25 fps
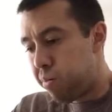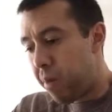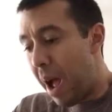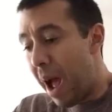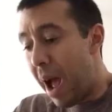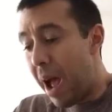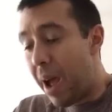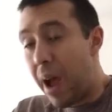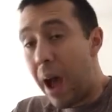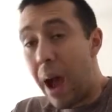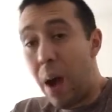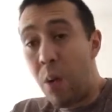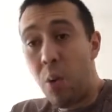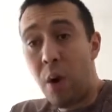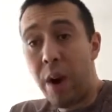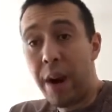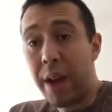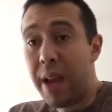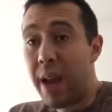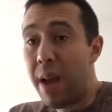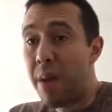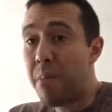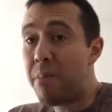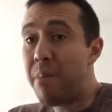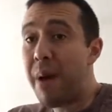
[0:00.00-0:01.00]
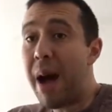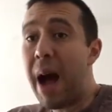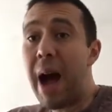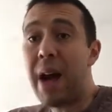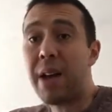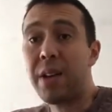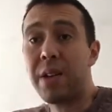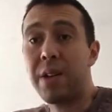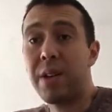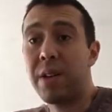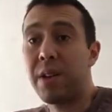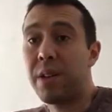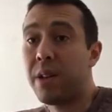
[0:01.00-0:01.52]
I want to get
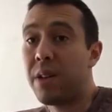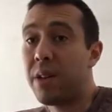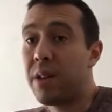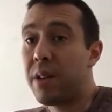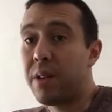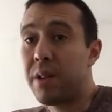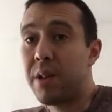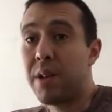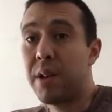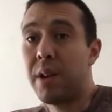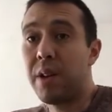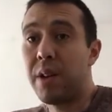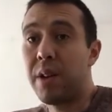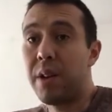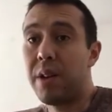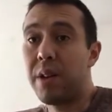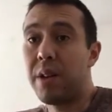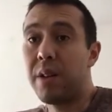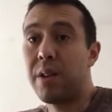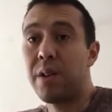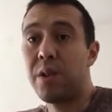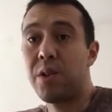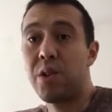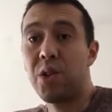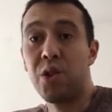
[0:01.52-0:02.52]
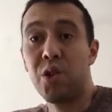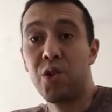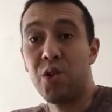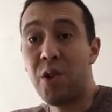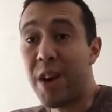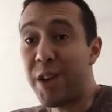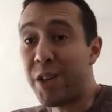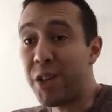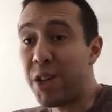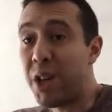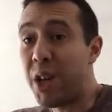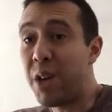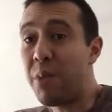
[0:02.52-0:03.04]
back to
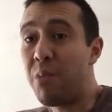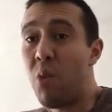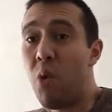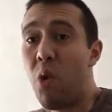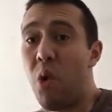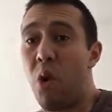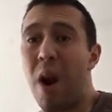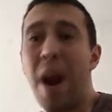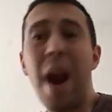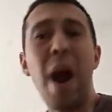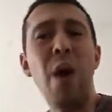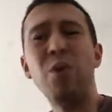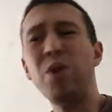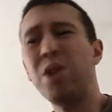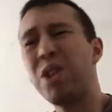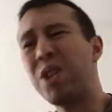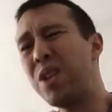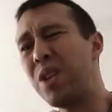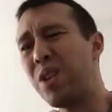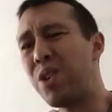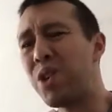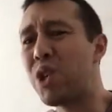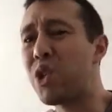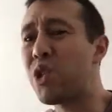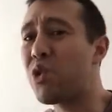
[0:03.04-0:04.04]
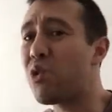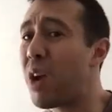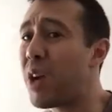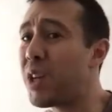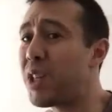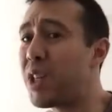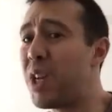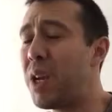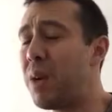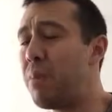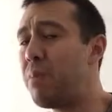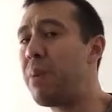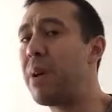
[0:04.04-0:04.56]
stretching more. And I was still
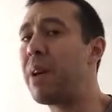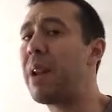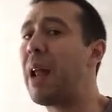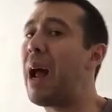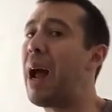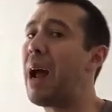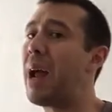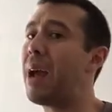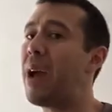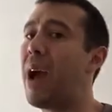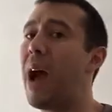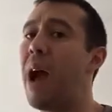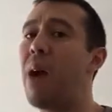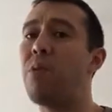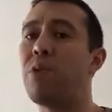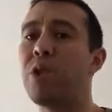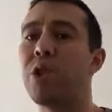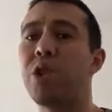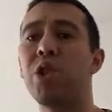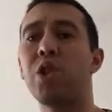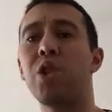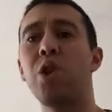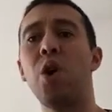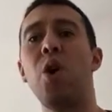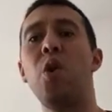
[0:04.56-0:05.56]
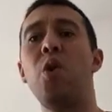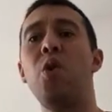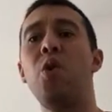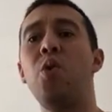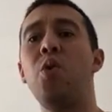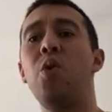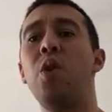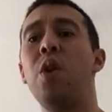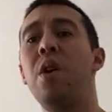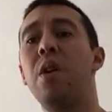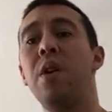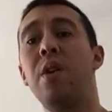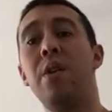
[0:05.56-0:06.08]
stretching, but I was
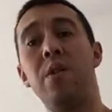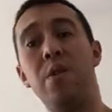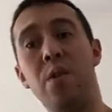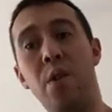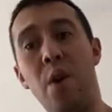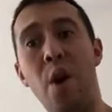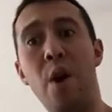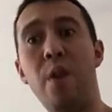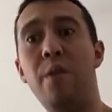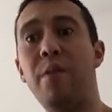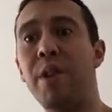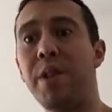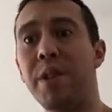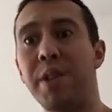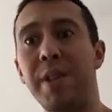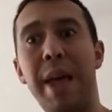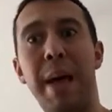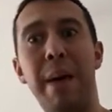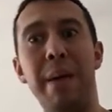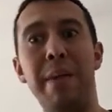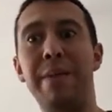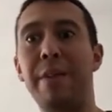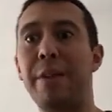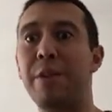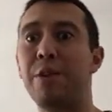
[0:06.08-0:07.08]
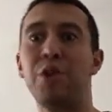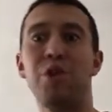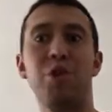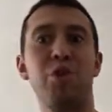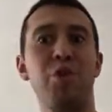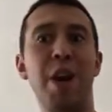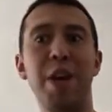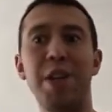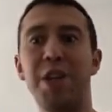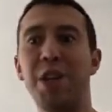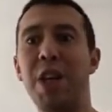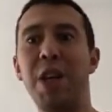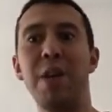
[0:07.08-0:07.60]
so nervous that the
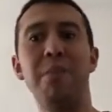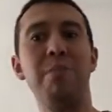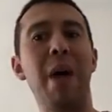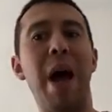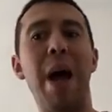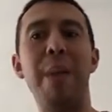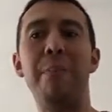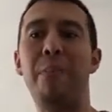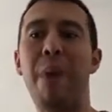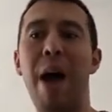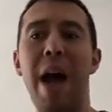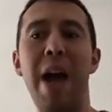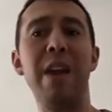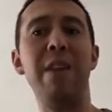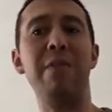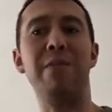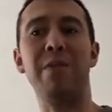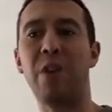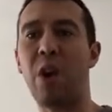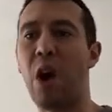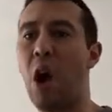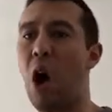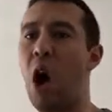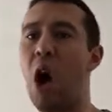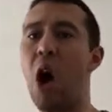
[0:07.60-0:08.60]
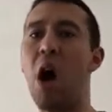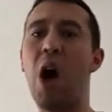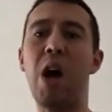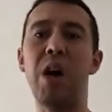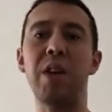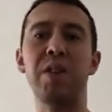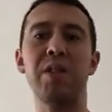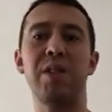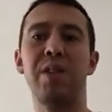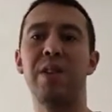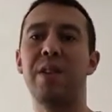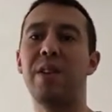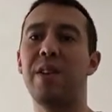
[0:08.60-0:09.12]
stretching might have
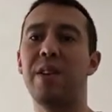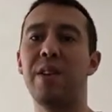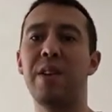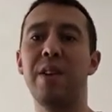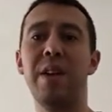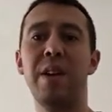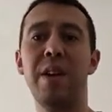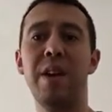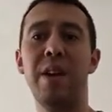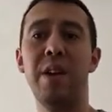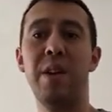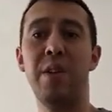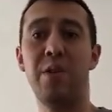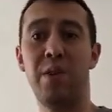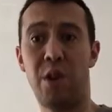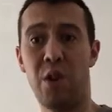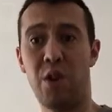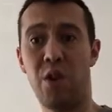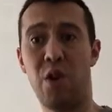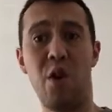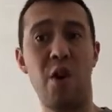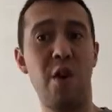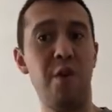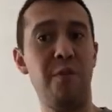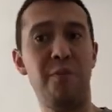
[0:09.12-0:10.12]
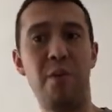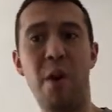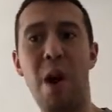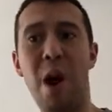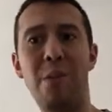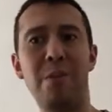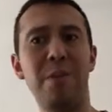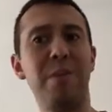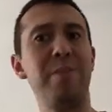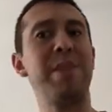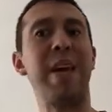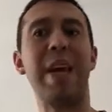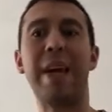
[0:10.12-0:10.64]
caused the nerve
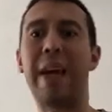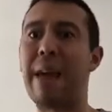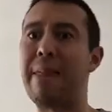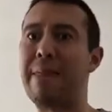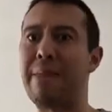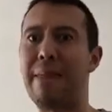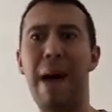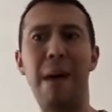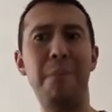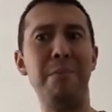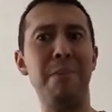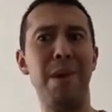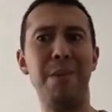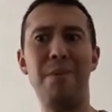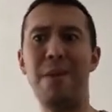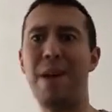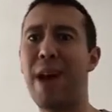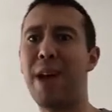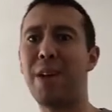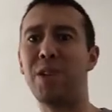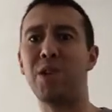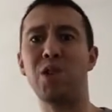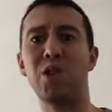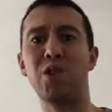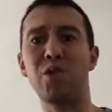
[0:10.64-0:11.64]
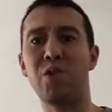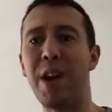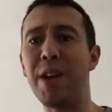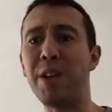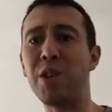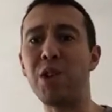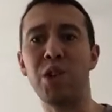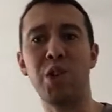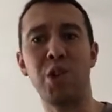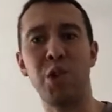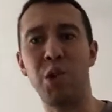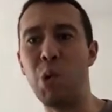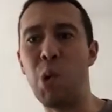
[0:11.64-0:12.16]
problems. Like I thought maybe I
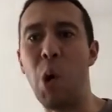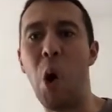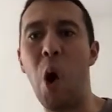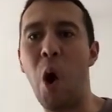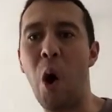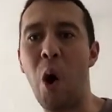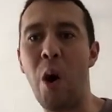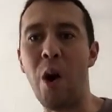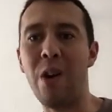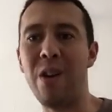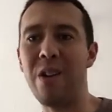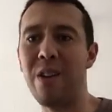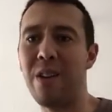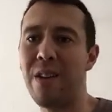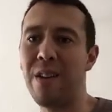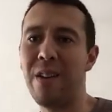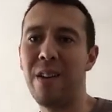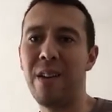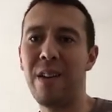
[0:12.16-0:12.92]
stretched too hard